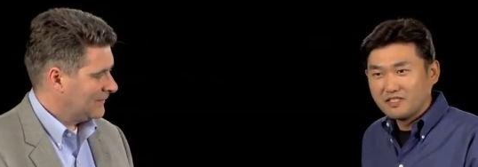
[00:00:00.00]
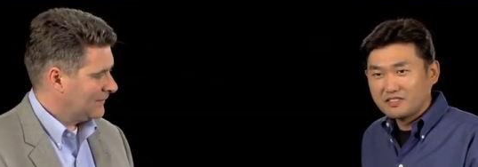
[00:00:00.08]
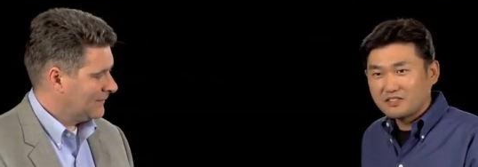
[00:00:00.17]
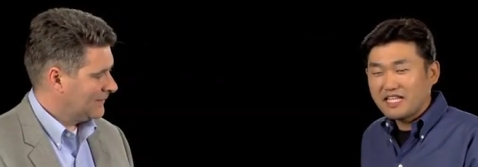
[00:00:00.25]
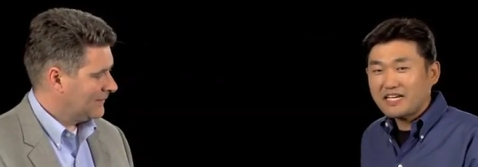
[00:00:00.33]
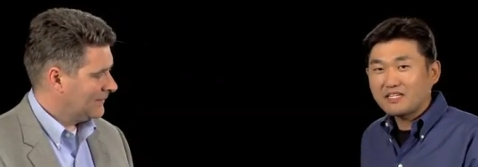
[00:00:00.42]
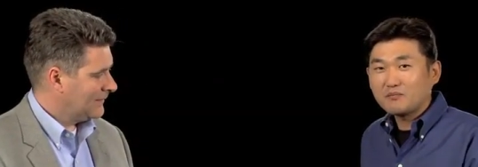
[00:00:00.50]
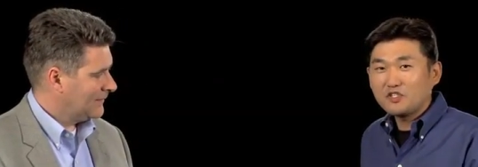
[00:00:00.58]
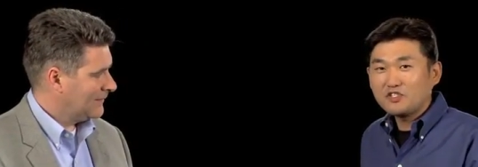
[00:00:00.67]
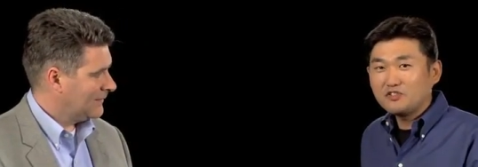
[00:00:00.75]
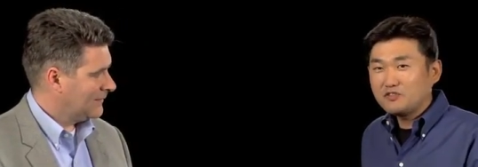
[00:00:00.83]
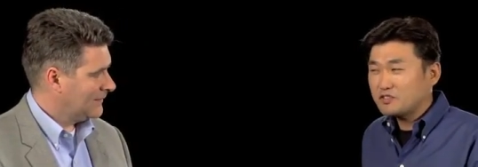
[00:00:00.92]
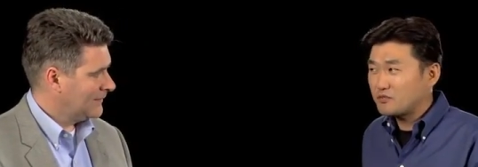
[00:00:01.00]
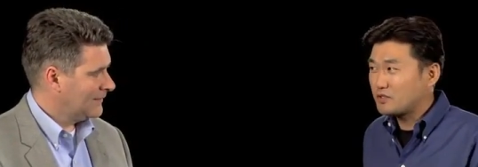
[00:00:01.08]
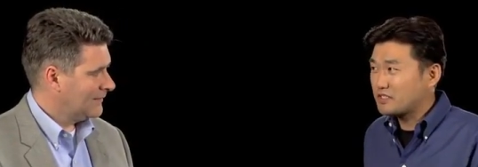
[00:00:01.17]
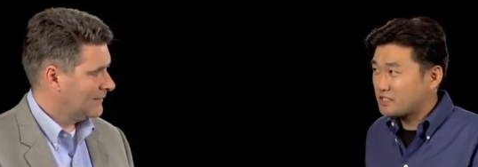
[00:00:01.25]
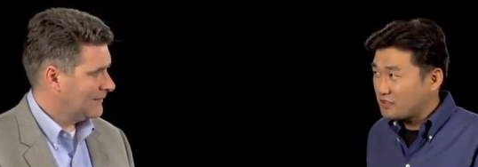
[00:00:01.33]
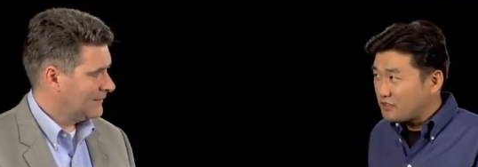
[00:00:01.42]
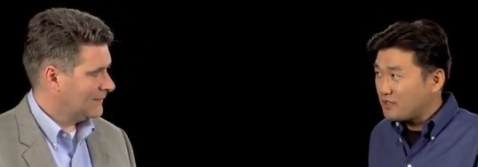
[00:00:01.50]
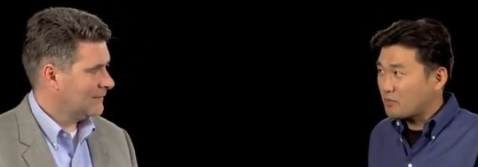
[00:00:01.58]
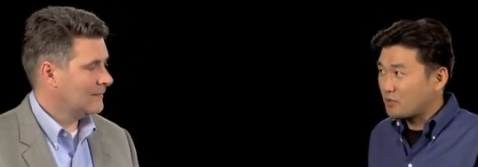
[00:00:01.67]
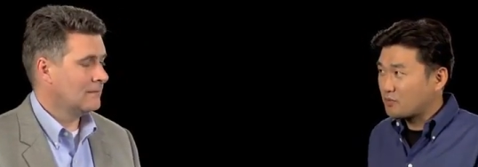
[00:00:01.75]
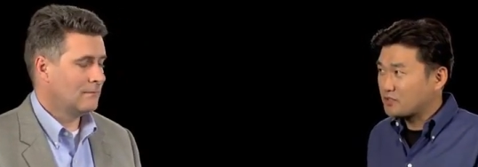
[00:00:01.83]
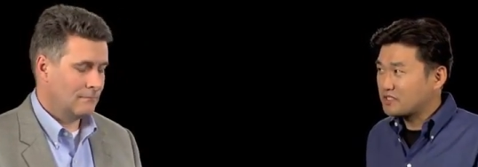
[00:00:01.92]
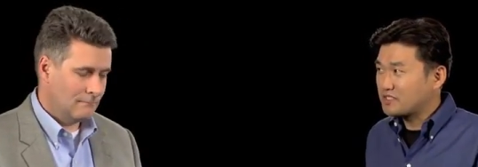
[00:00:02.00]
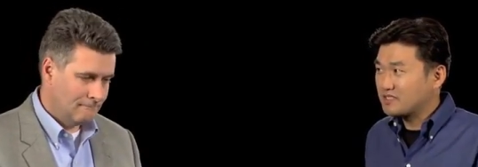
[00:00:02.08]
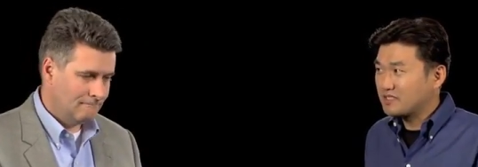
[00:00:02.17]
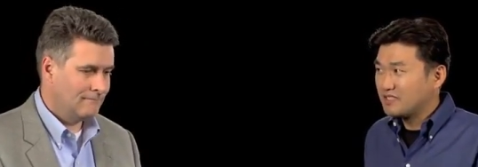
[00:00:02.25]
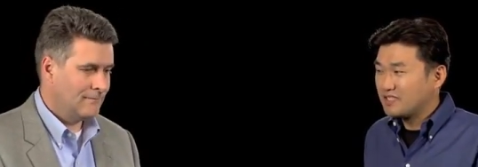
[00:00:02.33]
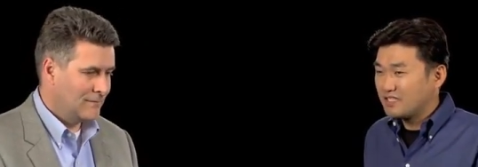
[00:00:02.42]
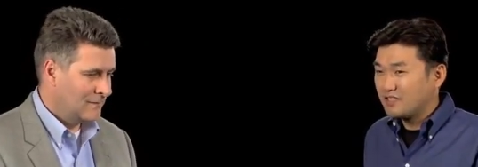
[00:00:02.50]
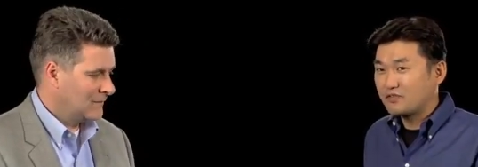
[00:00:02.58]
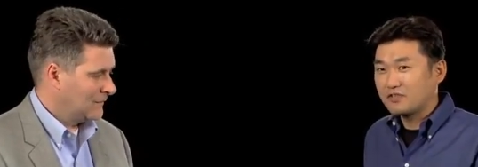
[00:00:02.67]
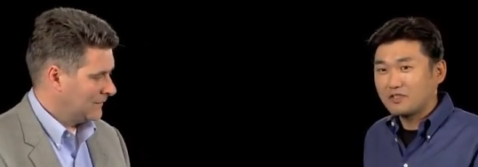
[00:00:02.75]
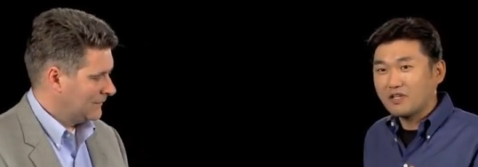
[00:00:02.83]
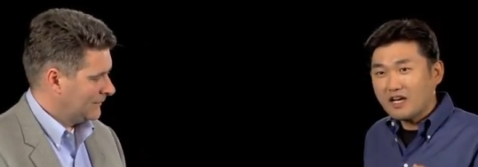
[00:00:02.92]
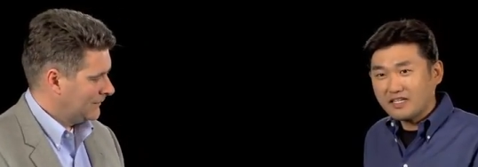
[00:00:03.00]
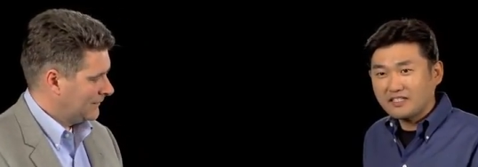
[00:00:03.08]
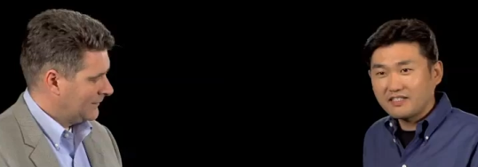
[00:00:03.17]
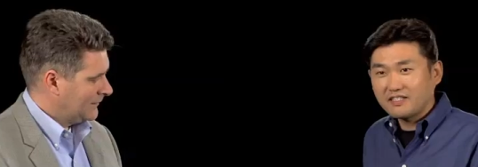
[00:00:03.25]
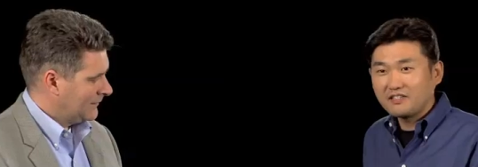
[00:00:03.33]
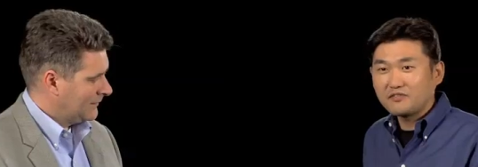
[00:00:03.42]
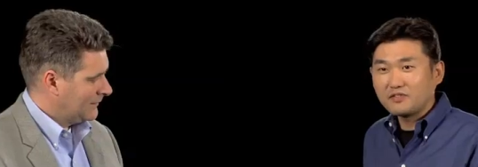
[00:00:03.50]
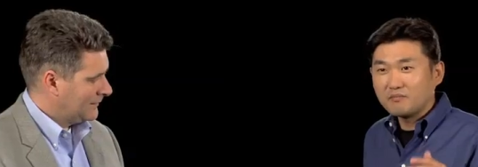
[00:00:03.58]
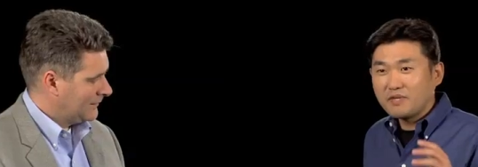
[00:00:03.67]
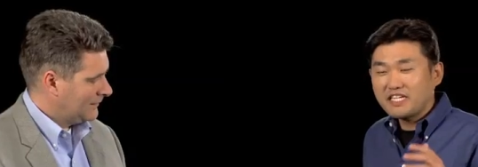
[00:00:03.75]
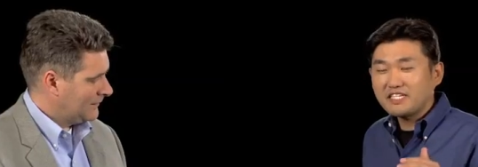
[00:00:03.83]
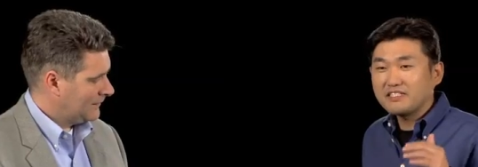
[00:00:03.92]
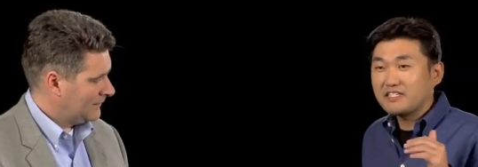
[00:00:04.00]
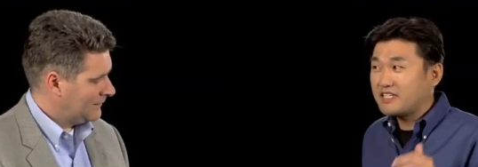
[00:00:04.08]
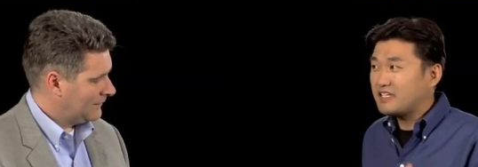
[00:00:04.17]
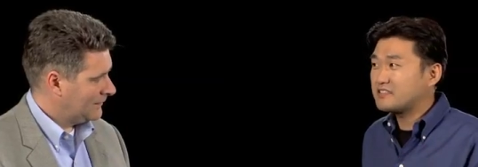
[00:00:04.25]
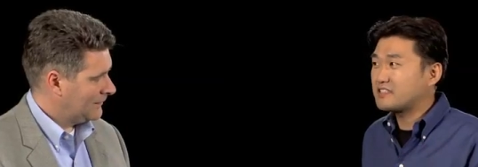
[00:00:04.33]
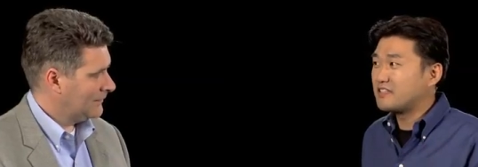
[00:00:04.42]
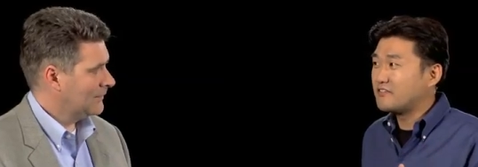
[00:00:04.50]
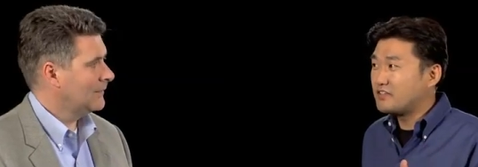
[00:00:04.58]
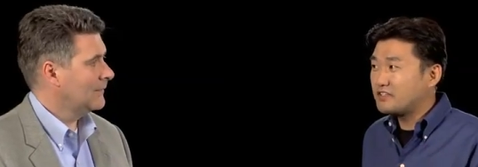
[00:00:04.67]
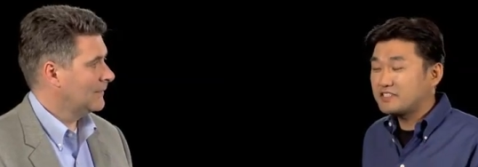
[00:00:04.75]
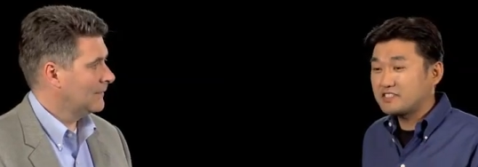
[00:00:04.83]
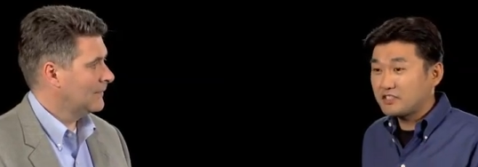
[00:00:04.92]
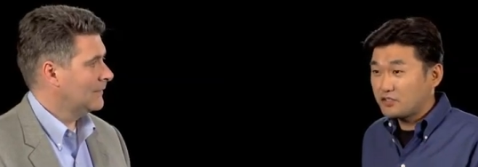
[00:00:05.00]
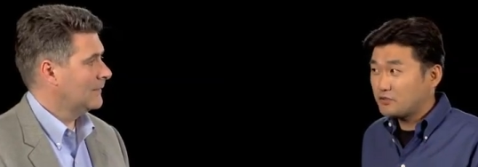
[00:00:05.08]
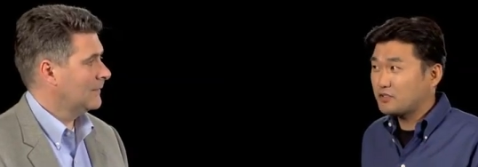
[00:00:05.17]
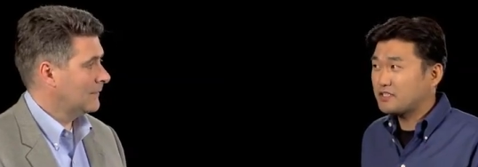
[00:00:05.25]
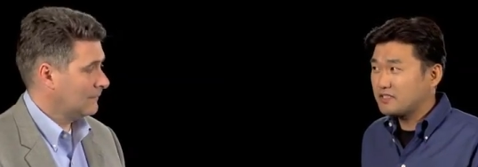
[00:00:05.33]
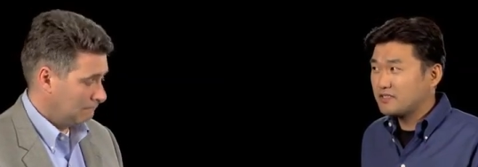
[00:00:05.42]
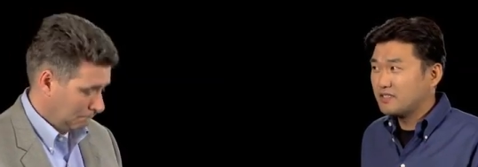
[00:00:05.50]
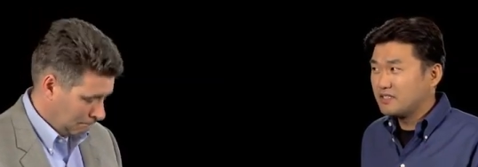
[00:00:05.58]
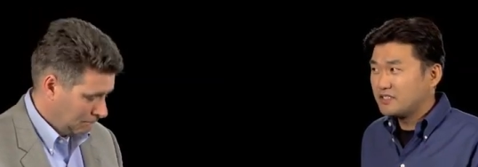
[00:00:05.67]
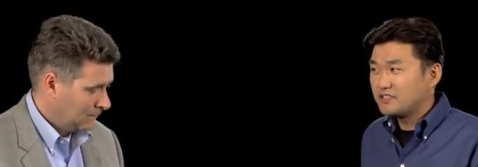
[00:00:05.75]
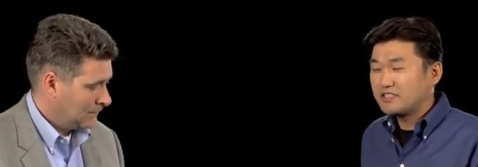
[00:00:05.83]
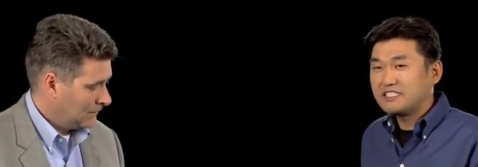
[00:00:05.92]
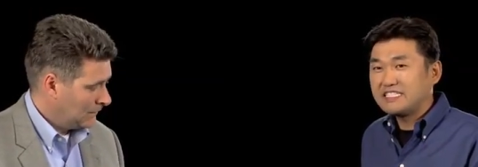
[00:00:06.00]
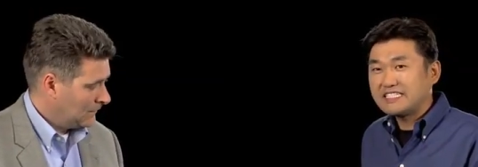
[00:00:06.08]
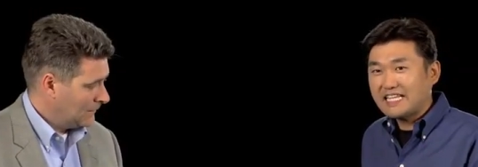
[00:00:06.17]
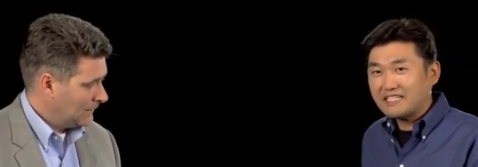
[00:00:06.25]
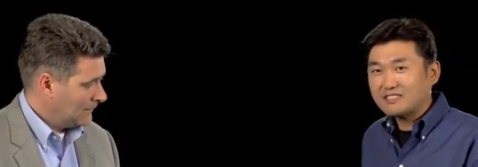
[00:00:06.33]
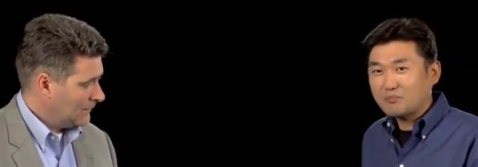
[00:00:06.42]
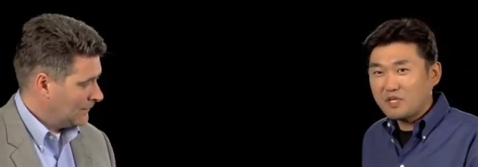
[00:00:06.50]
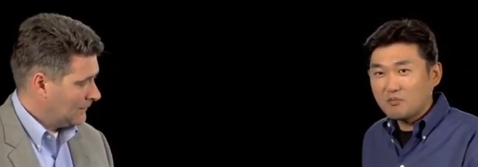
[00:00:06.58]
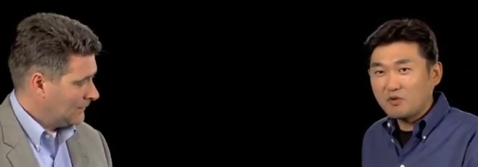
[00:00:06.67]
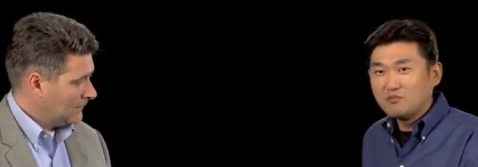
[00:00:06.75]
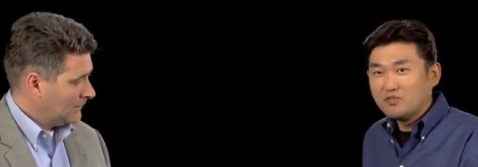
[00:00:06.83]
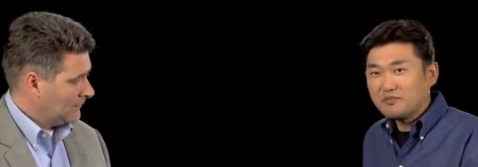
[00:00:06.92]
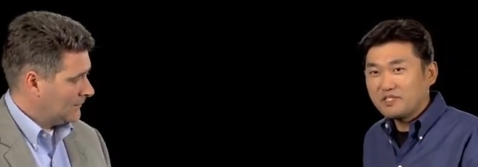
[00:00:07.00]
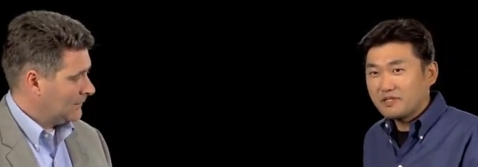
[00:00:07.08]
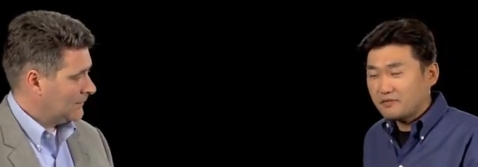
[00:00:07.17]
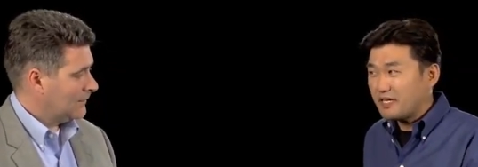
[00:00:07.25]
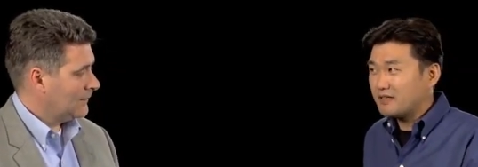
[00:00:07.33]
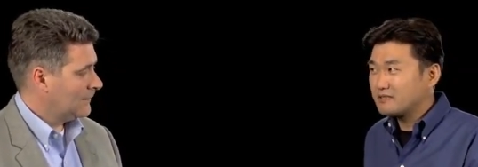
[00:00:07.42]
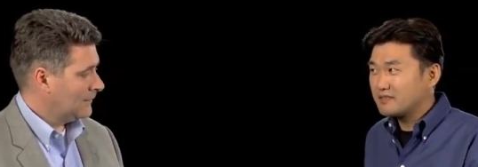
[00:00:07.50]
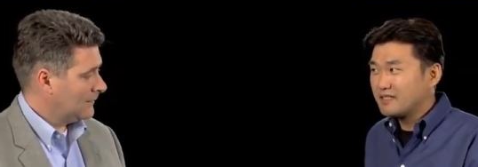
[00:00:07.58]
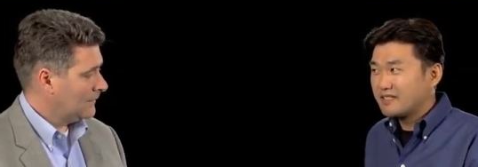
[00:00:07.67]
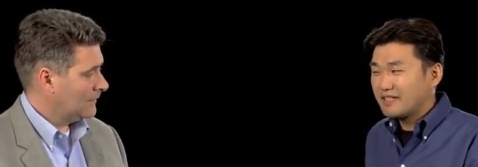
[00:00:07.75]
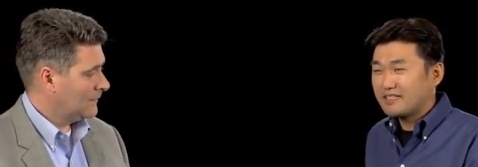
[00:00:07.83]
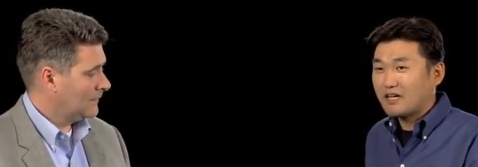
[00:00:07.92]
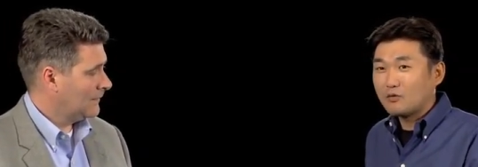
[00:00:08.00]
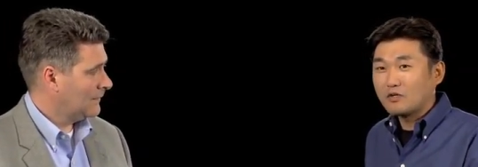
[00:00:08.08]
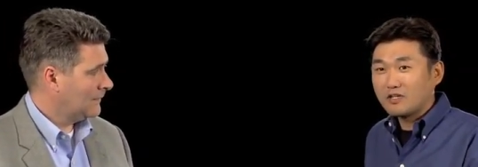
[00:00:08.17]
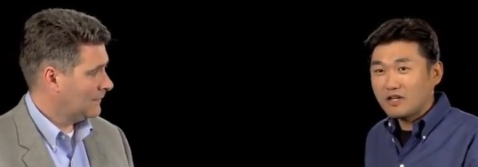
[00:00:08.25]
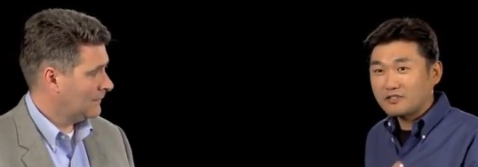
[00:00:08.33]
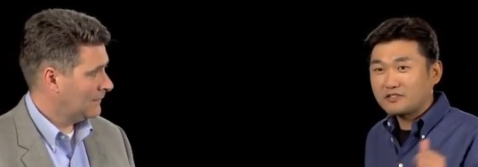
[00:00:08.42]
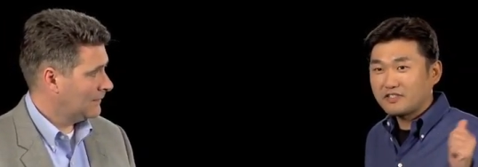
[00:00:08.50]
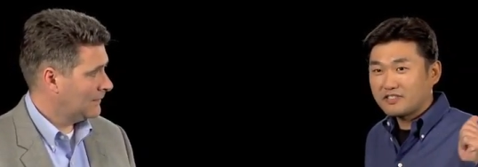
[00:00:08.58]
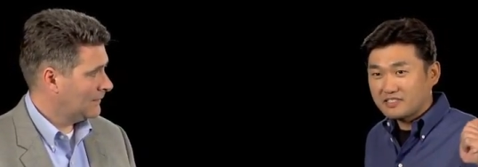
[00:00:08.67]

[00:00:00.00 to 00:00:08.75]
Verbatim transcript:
Speaker 1: So that can be used for the security purposes. If you're locking and if you're making the data center very secured, you can detect the people moving around, and that will alert your